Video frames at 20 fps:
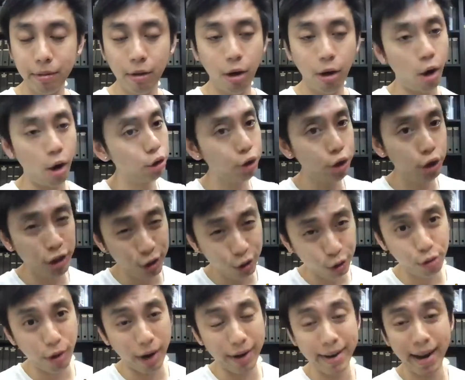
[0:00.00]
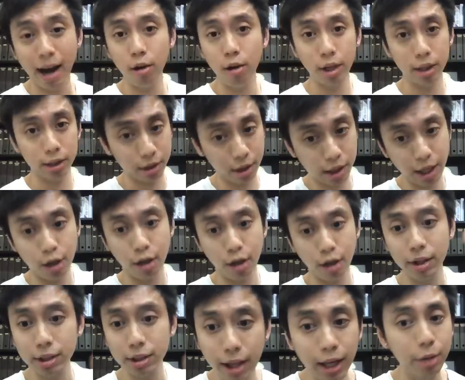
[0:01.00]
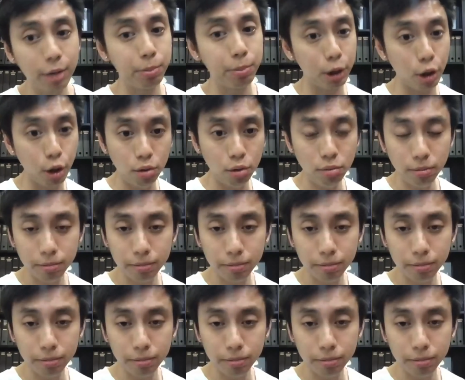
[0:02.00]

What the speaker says: all you need to do right now is click on this link below